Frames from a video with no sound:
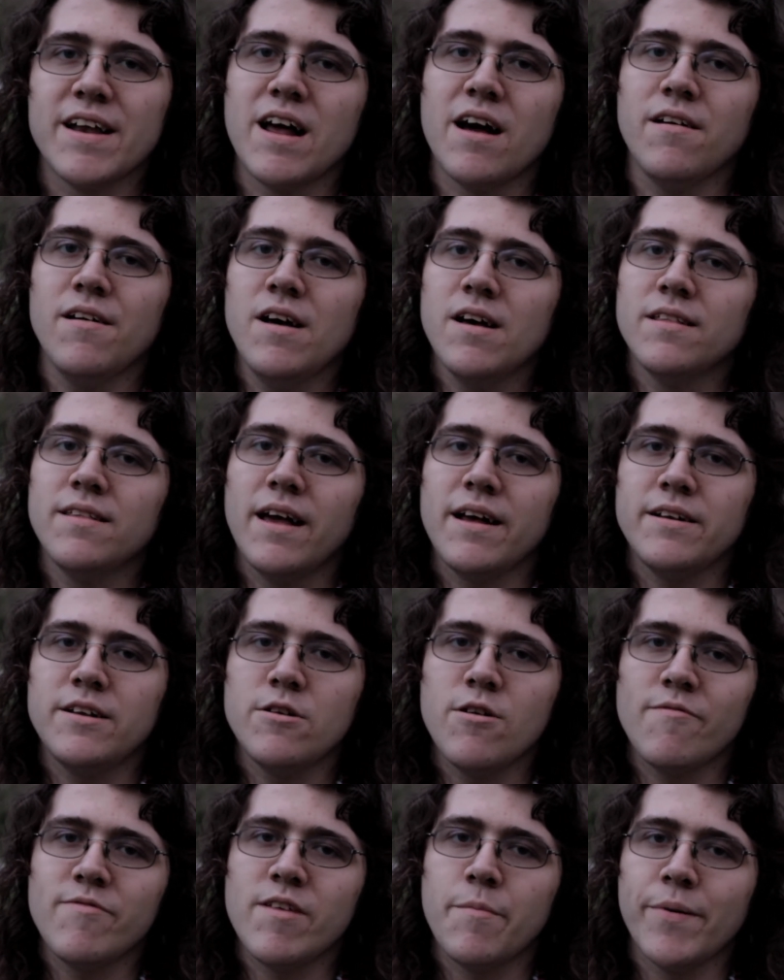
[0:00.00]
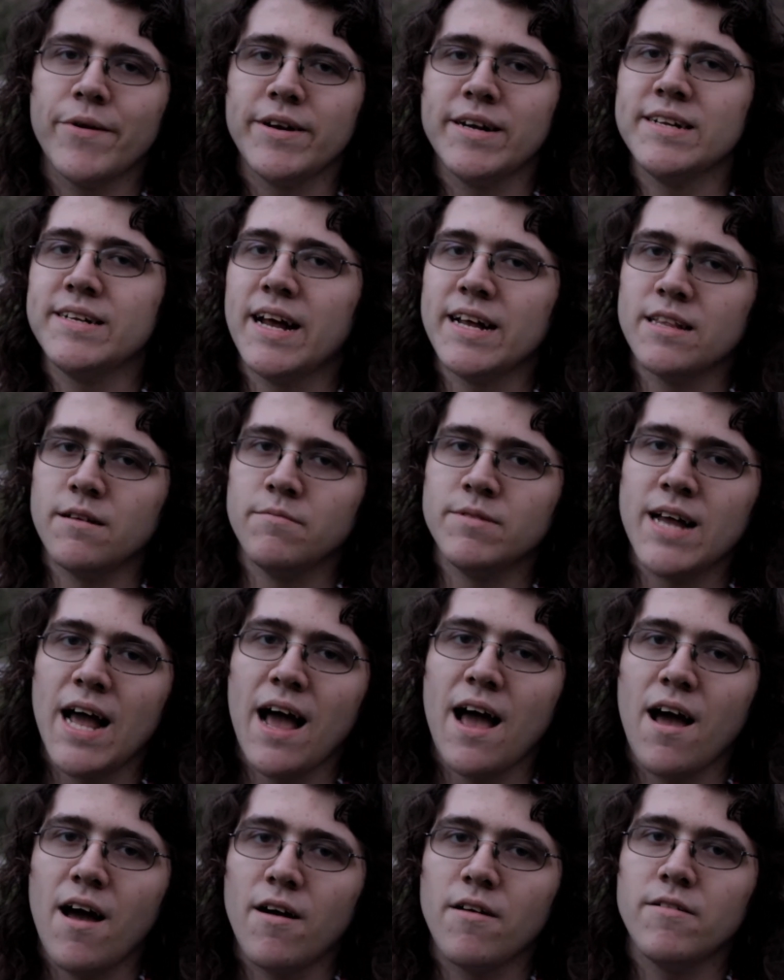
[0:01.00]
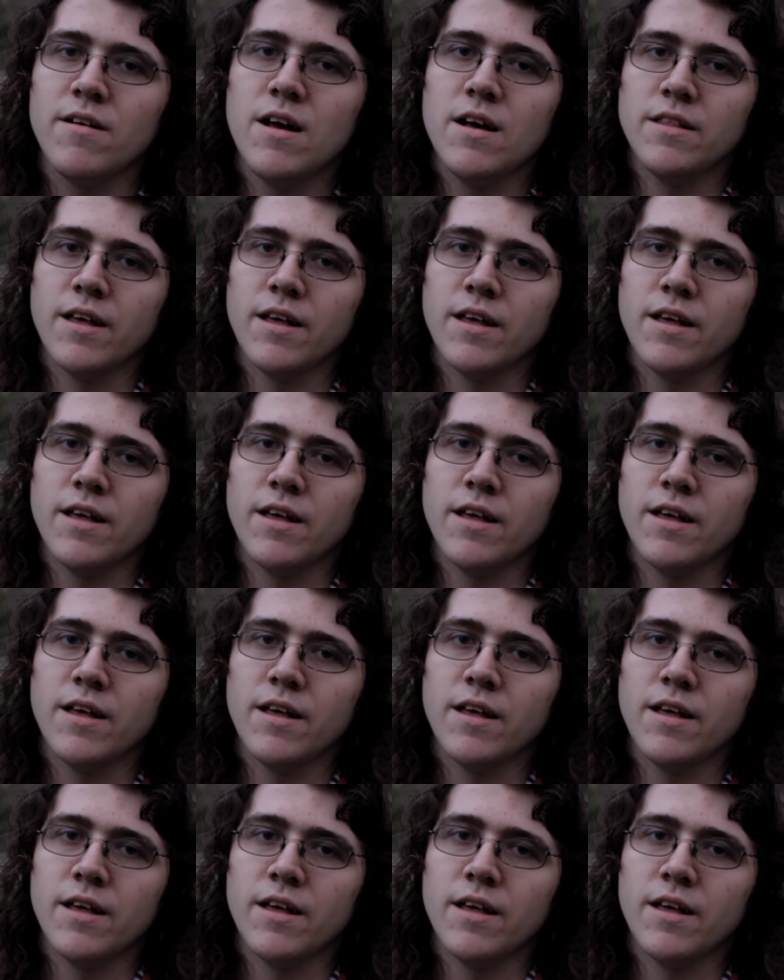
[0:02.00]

Now, they do have the ability to take them down,